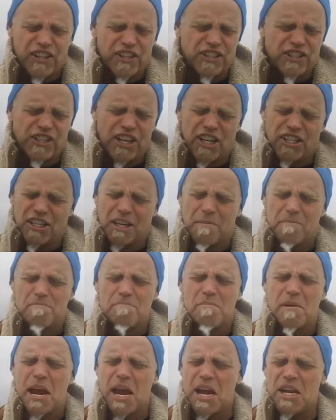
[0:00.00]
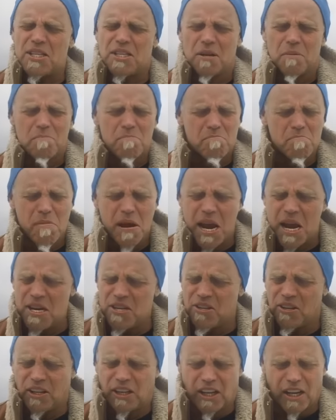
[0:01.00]
is such a major,
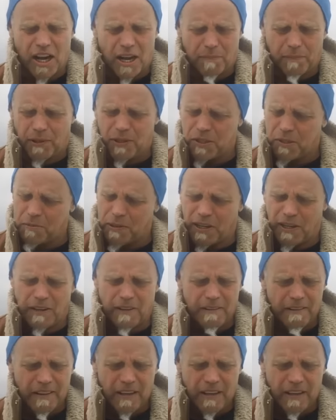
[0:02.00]
major accomplishment.